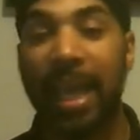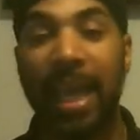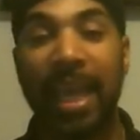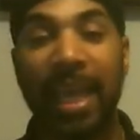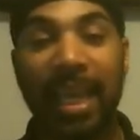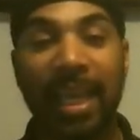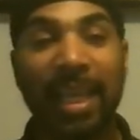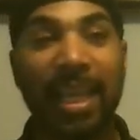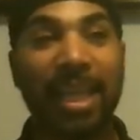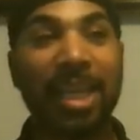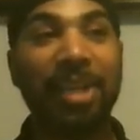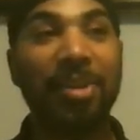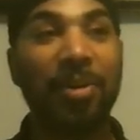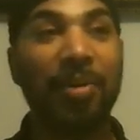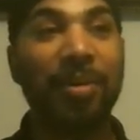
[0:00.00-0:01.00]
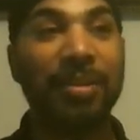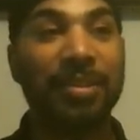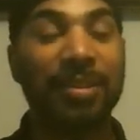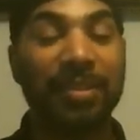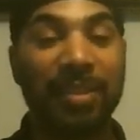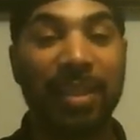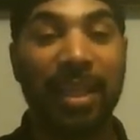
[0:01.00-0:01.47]
He that endures
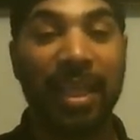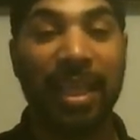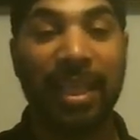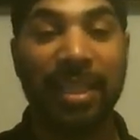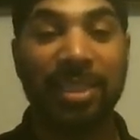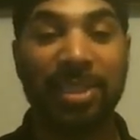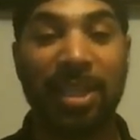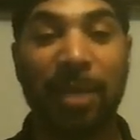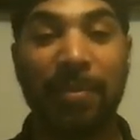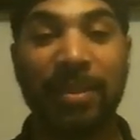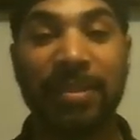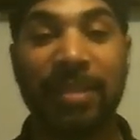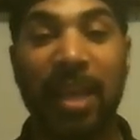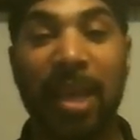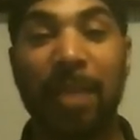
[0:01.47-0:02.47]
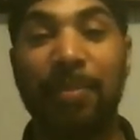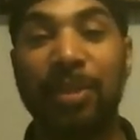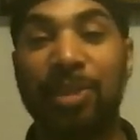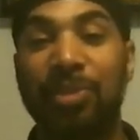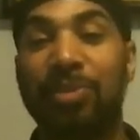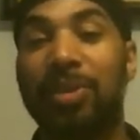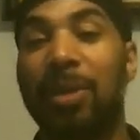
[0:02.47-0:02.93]
unto the end shall be saved,
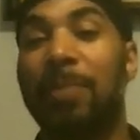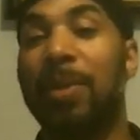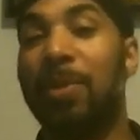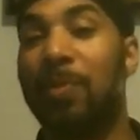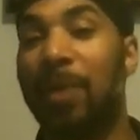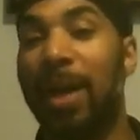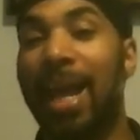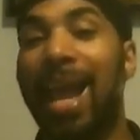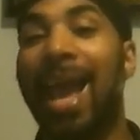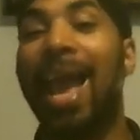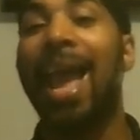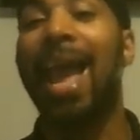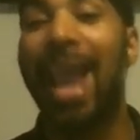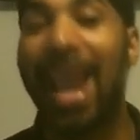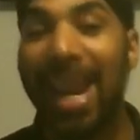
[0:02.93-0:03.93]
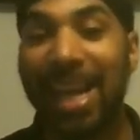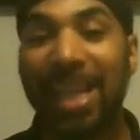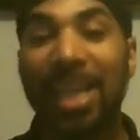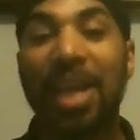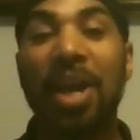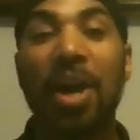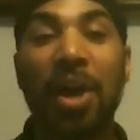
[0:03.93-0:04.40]
but you shall be what?
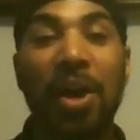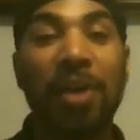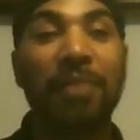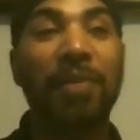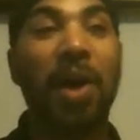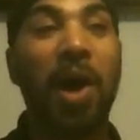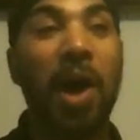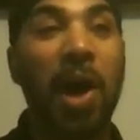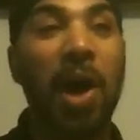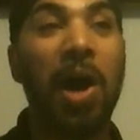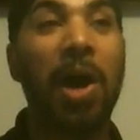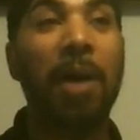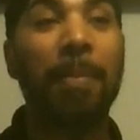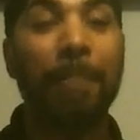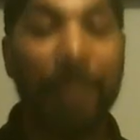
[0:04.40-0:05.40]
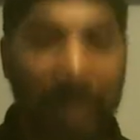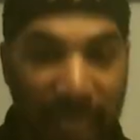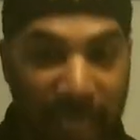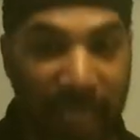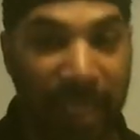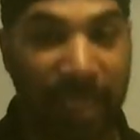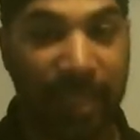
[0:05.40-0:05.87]
Hated of all
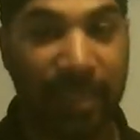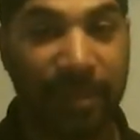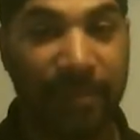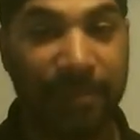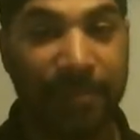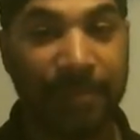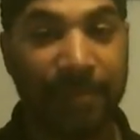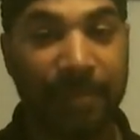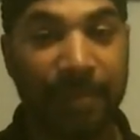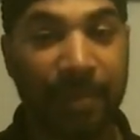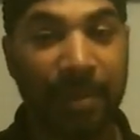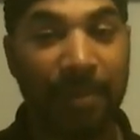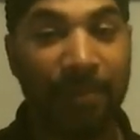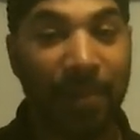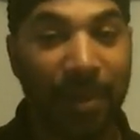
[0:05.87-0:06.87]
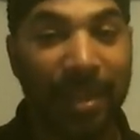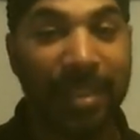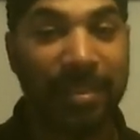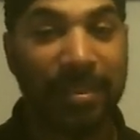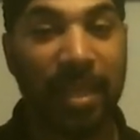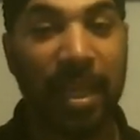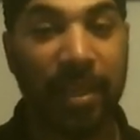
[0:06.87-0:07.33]
men for
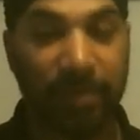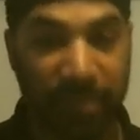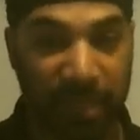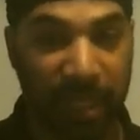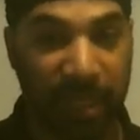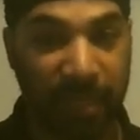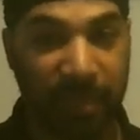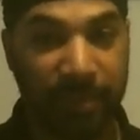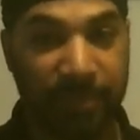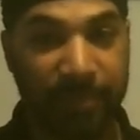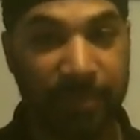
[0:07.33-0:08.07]
his name's sake.